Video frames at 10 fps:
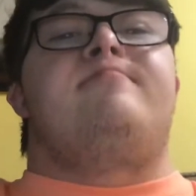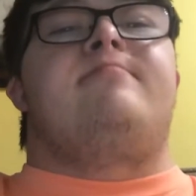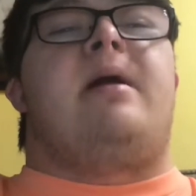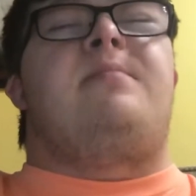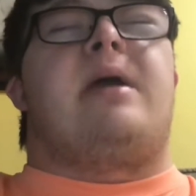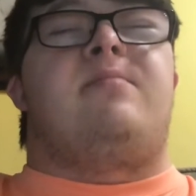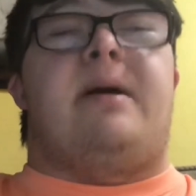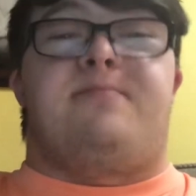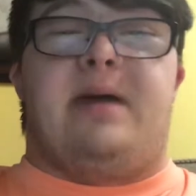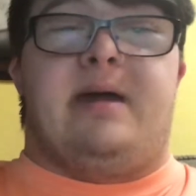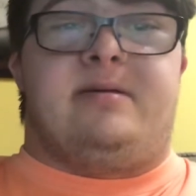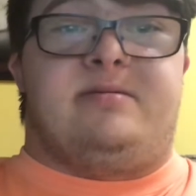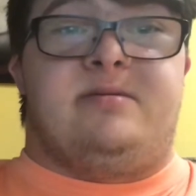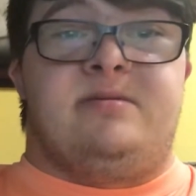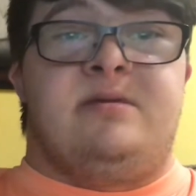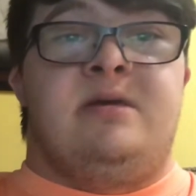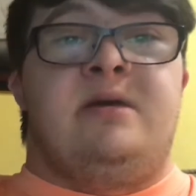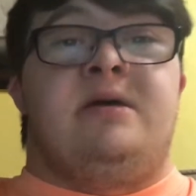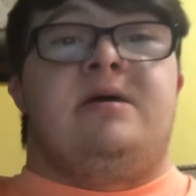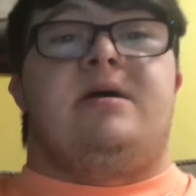I make my band.
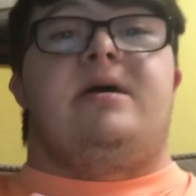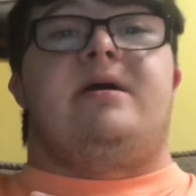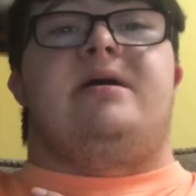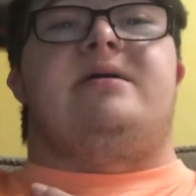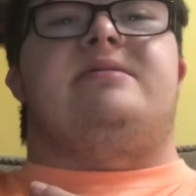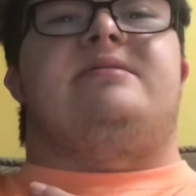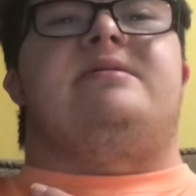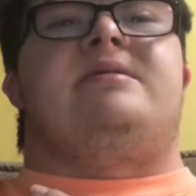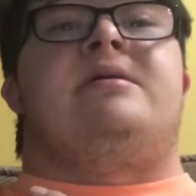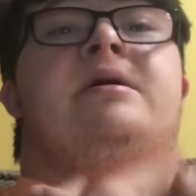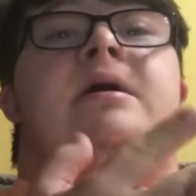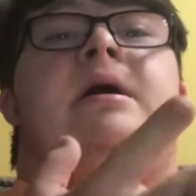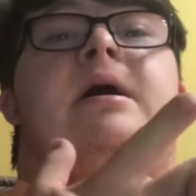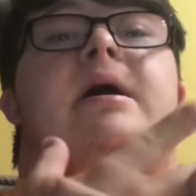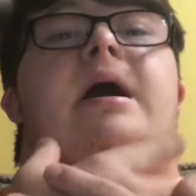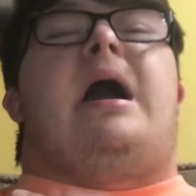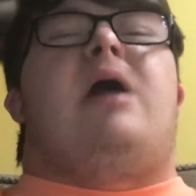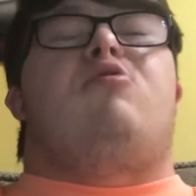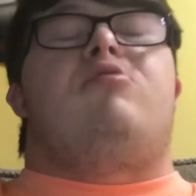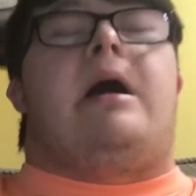And
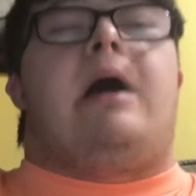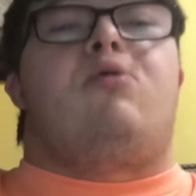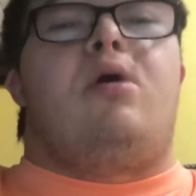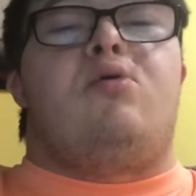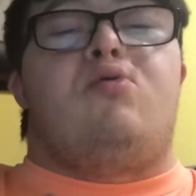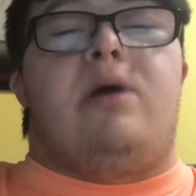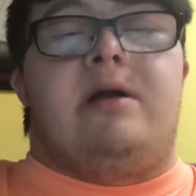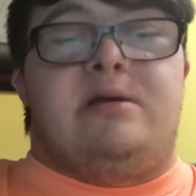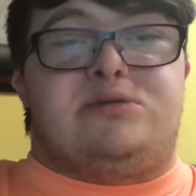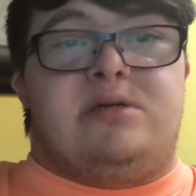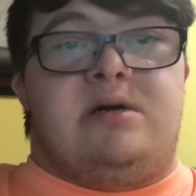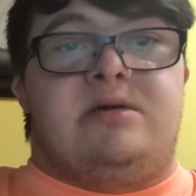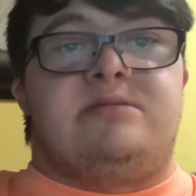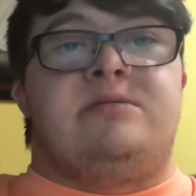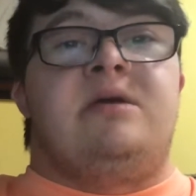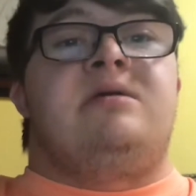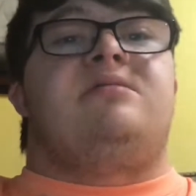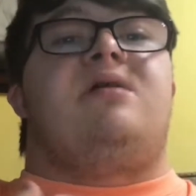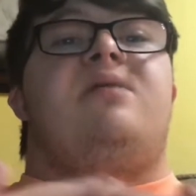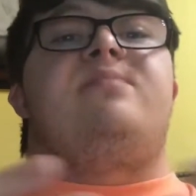I will write a song.
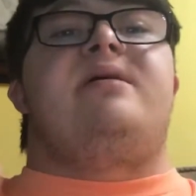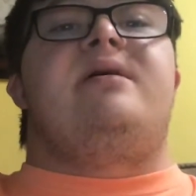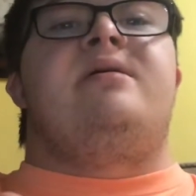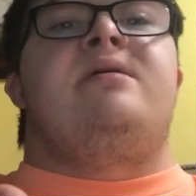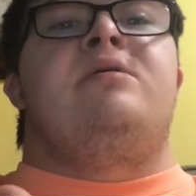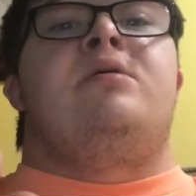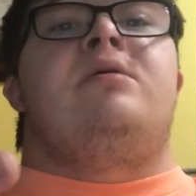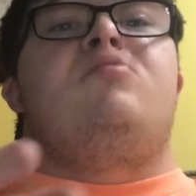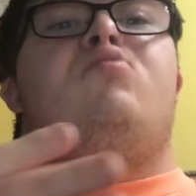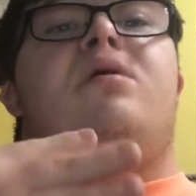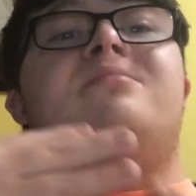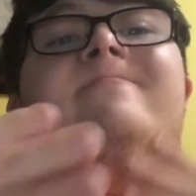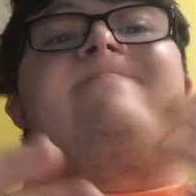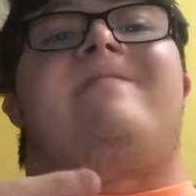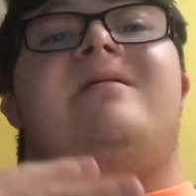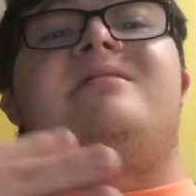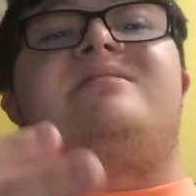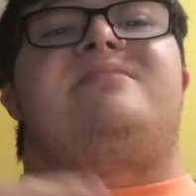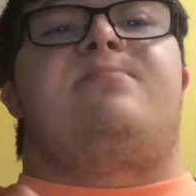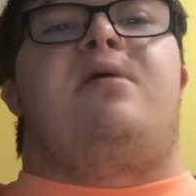Tell me what the
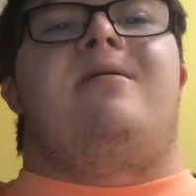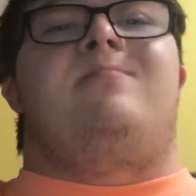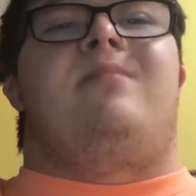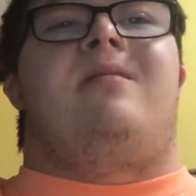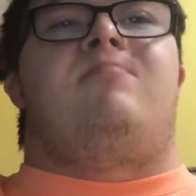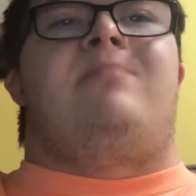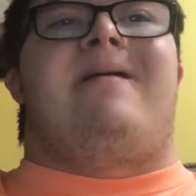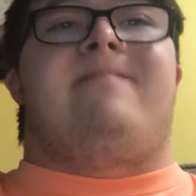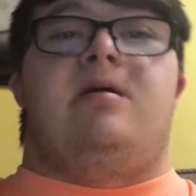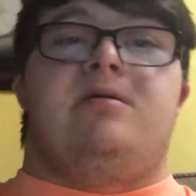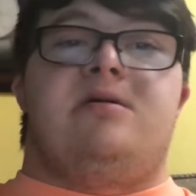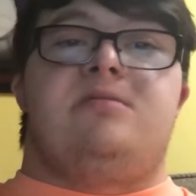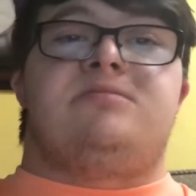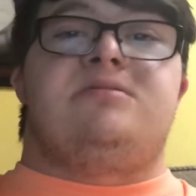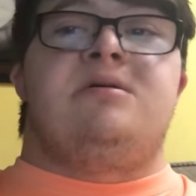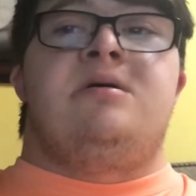feelings about my funerals.